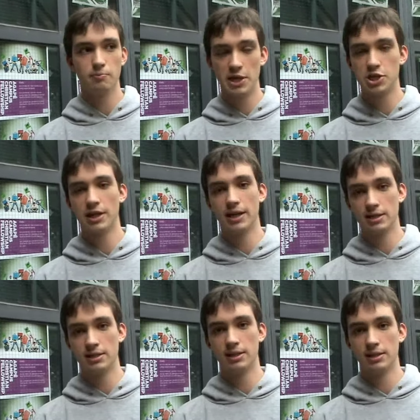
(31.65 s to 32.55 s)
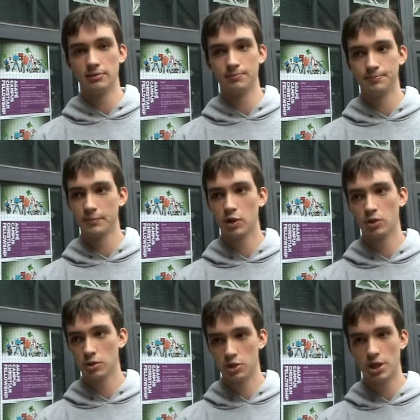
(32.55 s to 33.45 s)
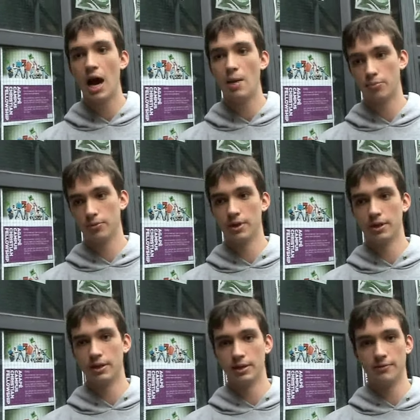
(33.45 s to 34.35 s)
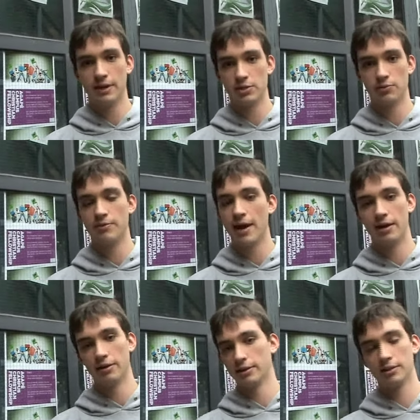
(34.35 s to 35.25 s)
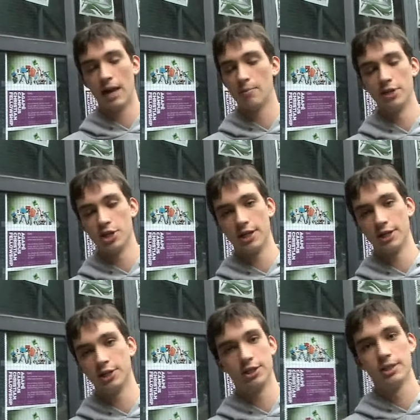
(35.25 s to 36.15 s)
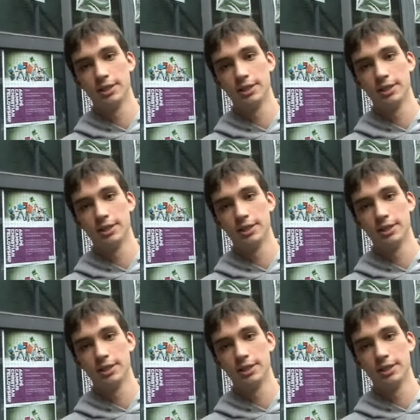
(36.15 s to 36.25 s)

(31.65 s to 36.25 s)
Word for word: pitching in to stop the effects that we've had on climate change.